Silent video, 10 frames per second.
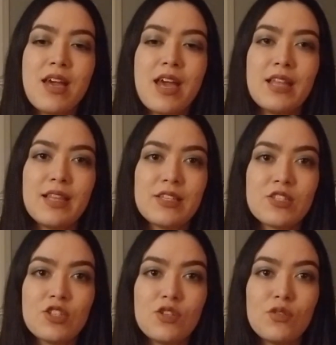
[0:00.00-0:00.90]
It
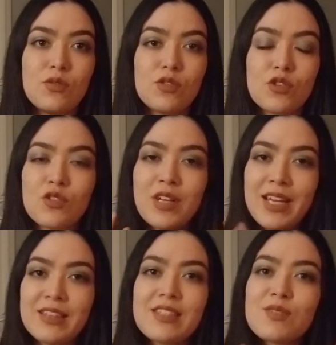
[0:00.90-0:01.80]
lets you
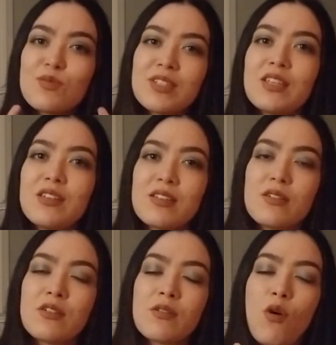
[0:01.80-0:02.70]
create this really
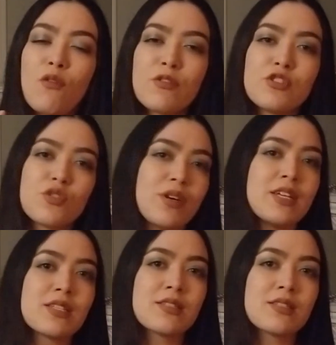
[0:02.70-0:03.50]
overjoyous